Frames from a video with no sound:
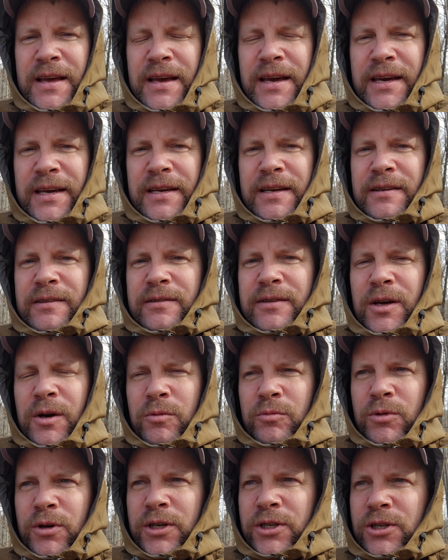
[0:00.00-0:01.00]
hey,
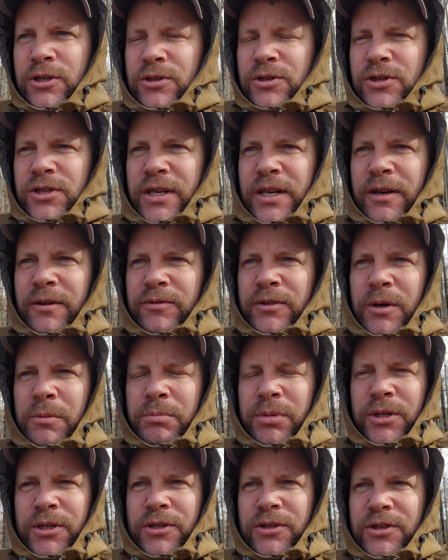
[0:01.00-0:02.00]
don't rush yourself.
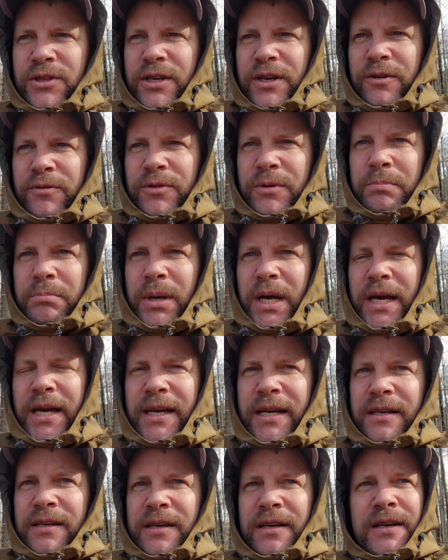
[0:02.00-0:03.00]
Don't put yourself in
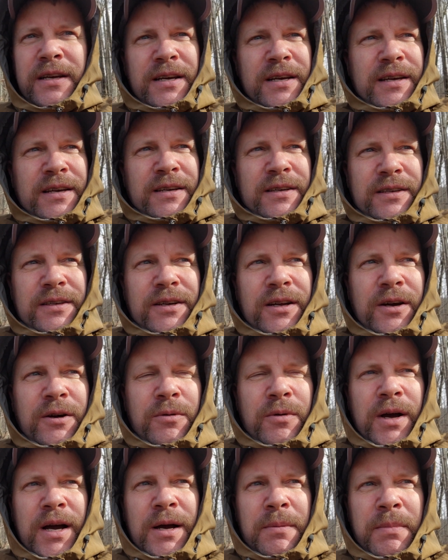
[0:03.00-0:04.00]
pain.
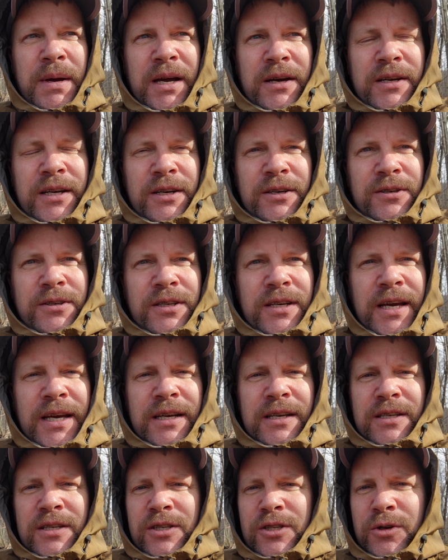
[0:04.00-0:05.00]
I'm out here
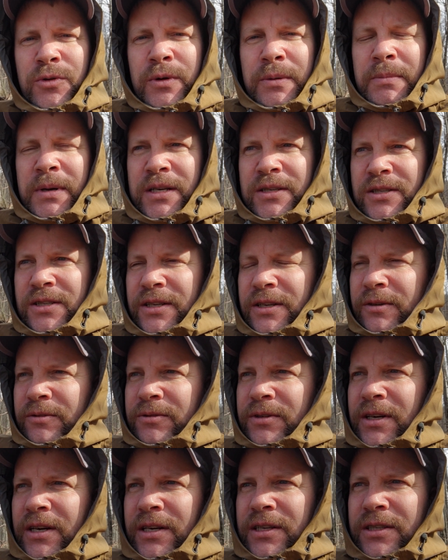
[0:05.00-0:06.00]
today to enjoy
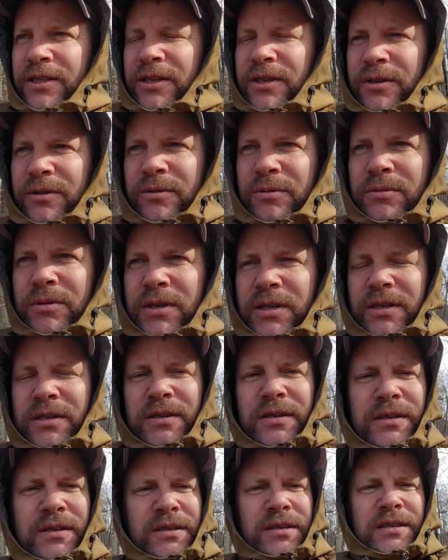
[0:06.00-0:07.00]
myself, not
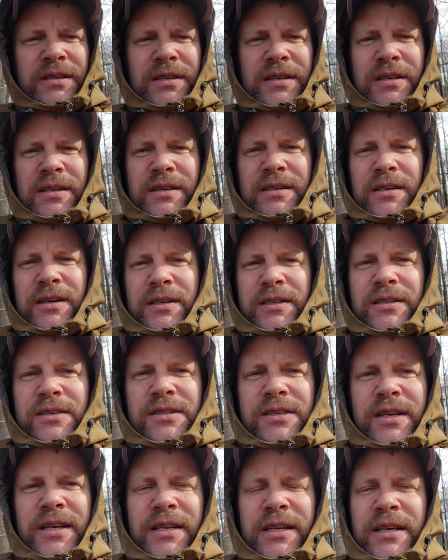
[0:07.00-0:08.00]
to
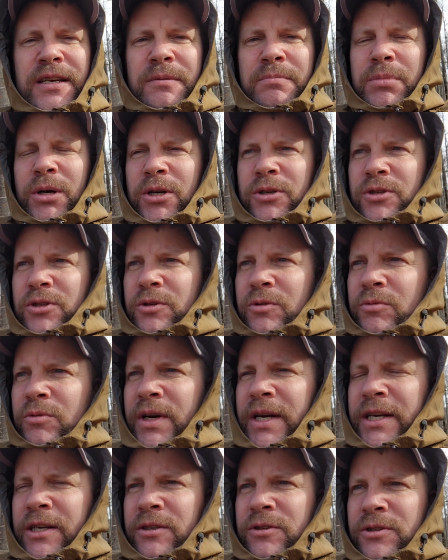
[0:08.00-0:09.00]
set any personal
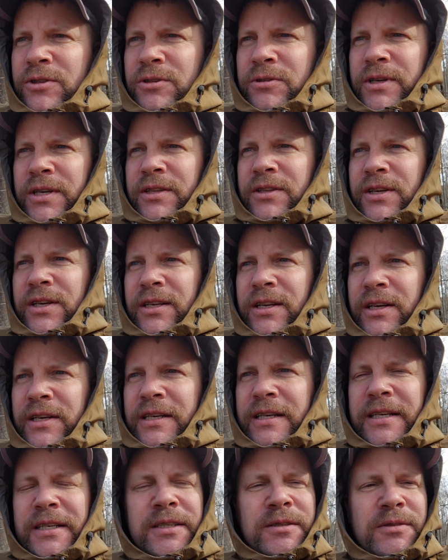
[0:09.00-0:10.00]
records or anything
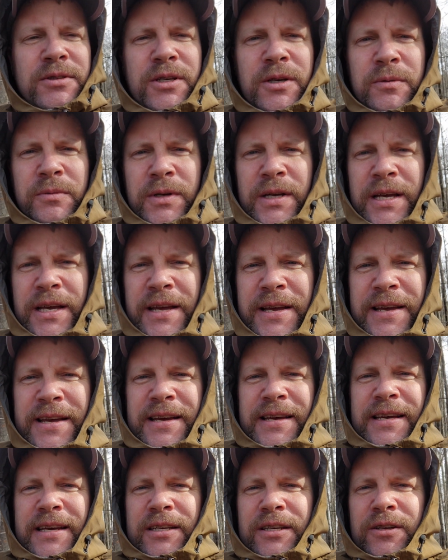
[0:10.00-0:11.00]
like that. So,
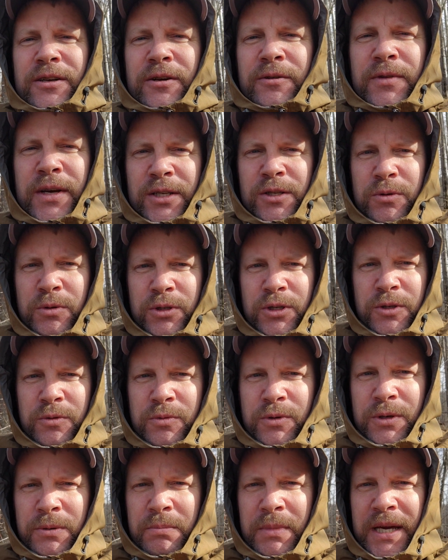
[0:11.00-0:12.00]
and that's what you
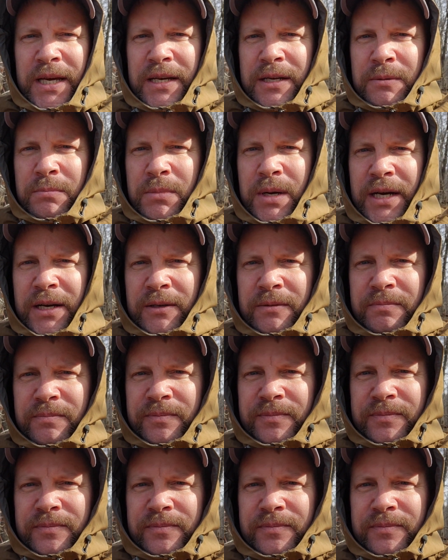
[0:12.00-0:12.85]
want to make it about.